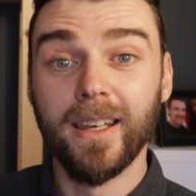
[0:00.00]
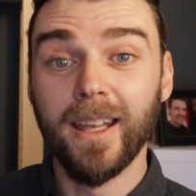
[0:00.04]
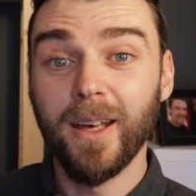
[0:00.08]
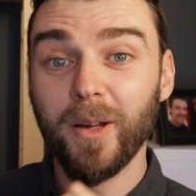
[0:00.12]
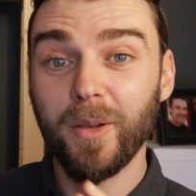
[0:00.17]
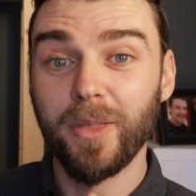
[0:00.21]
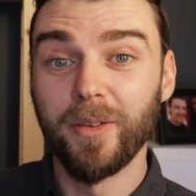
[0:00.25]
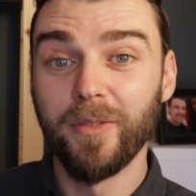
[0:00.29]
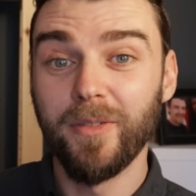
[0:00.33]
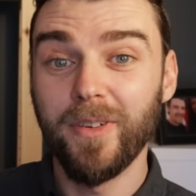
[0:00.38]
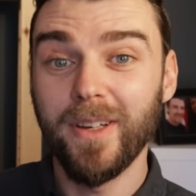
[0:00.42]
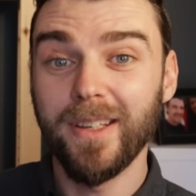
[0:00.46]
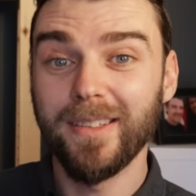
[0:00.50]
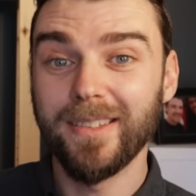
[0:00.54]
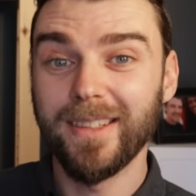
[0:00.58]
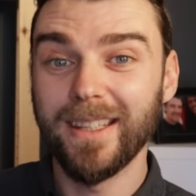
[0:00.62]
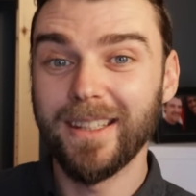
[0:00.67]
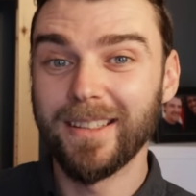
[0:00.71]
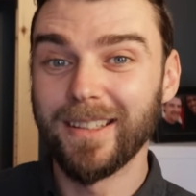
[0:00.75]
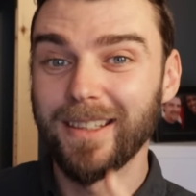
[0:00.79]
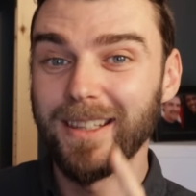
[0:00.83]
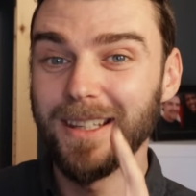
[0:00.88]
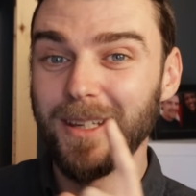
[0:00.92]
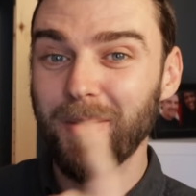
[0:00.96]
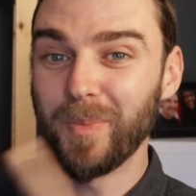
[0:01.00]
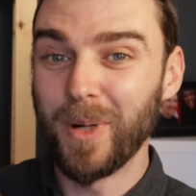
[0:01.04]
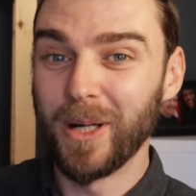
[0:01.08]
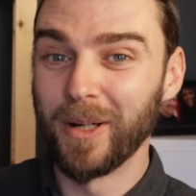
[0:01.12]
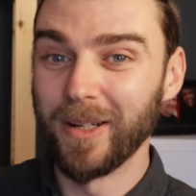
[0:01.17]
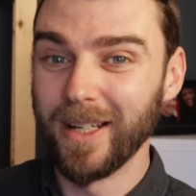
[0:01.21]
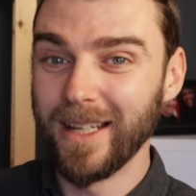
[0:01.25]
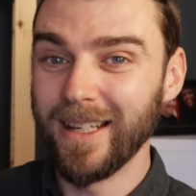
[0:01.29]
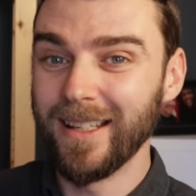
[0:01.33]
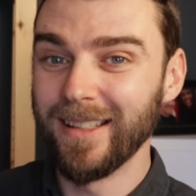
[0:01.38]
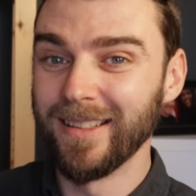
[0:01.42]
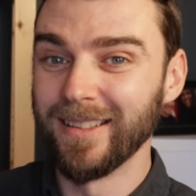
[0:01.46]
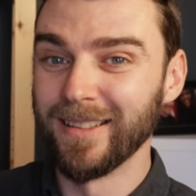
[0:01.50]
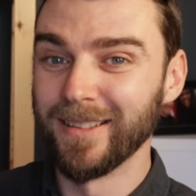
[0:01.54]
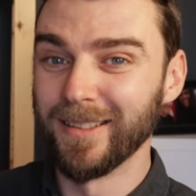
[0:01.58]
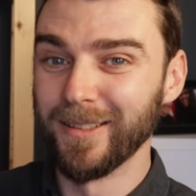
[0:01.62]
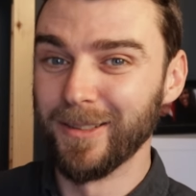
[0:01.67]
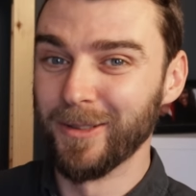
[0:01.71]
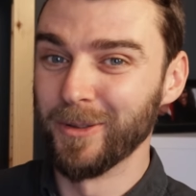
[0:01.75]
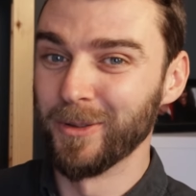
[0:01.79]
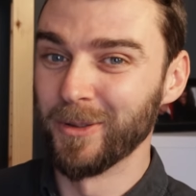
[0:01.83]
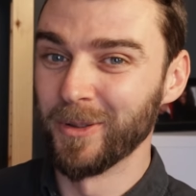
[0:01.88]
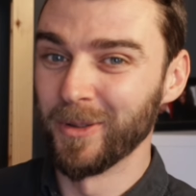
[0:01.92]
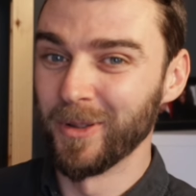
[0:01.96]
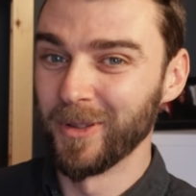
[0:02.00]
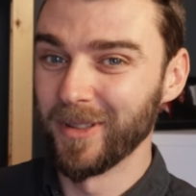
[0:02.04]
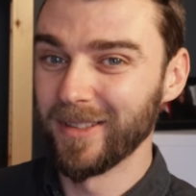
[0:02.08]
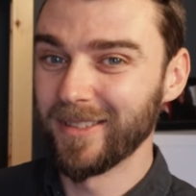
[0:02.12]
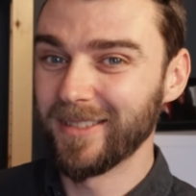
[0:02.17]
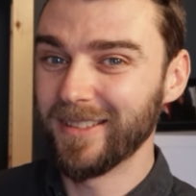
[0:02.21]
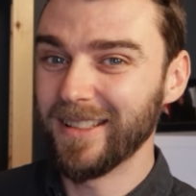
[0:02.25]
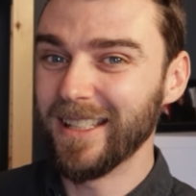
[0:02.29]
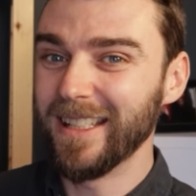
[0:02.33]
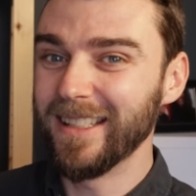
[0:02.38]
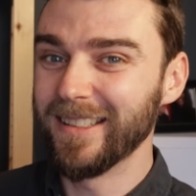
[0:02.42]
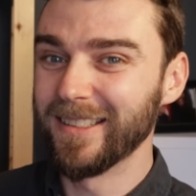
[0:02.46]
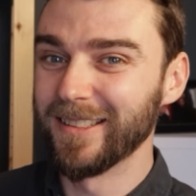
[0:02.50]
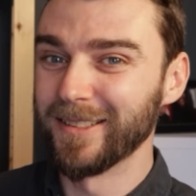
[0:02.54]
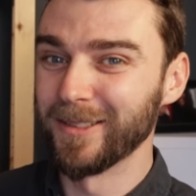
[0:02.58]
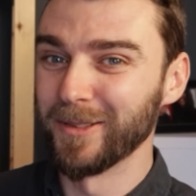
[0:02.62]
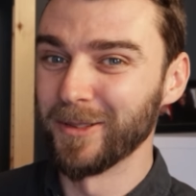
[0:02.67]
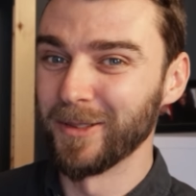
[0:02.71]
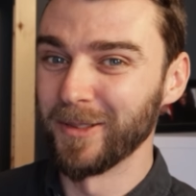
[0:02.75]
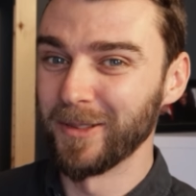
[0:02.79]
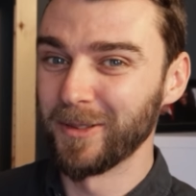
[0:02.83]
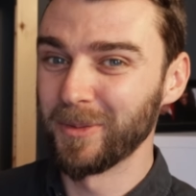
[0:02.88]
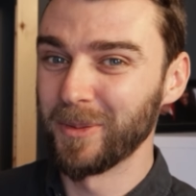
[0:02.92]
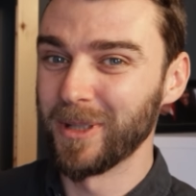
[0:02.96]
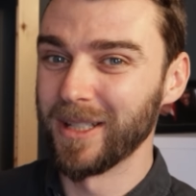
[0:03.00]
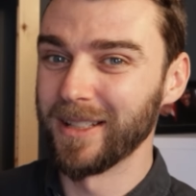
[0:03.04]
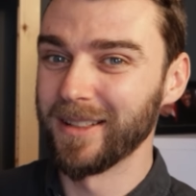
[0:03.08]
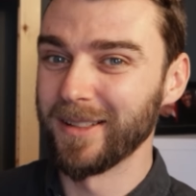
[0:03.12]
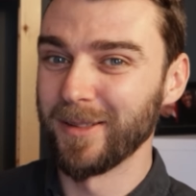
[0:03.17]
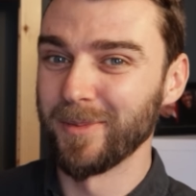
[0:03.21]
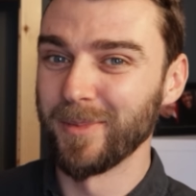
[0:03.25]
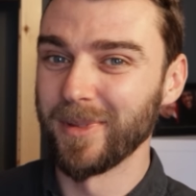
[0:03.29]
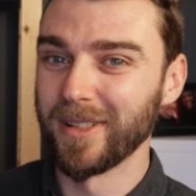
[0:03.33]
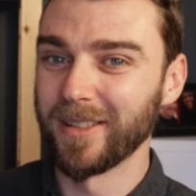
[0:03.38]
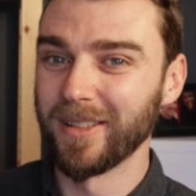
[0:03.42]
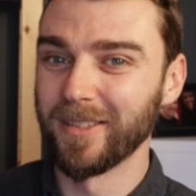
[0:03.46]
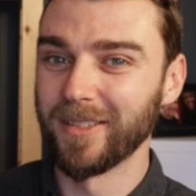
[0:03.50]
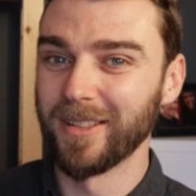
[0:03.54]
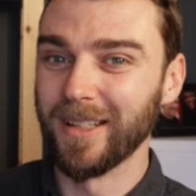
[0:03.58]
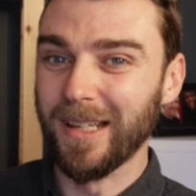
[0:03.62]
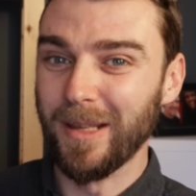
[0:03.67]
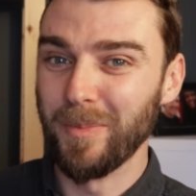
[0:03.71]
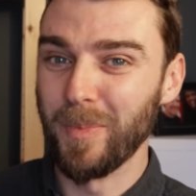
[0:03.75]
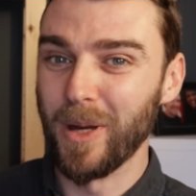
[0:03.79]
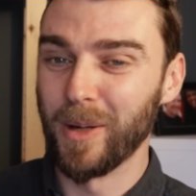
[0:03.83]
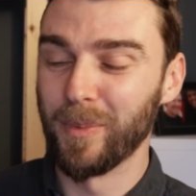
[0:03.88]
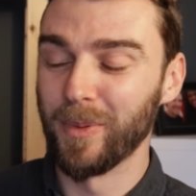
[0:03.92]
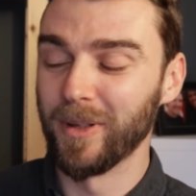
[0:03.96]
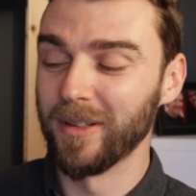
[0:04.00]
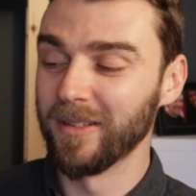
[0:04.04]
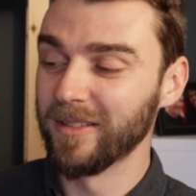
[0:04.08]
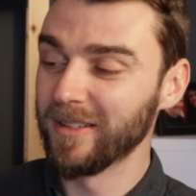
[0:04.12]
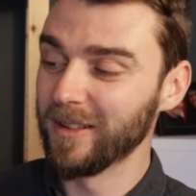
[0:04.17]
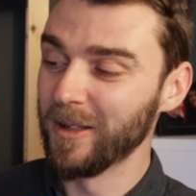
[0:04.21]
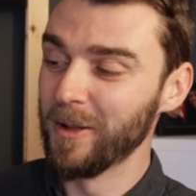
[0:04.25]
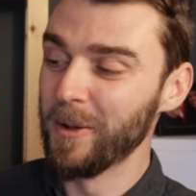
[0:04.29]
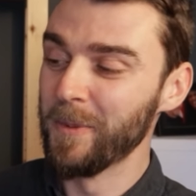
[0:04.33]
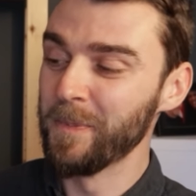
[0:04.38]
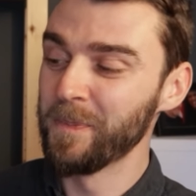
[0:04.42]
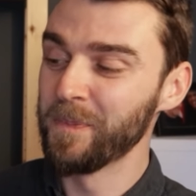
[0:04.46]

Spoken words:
Now, the first thing to think about is your seed source when it comes to chili peppers.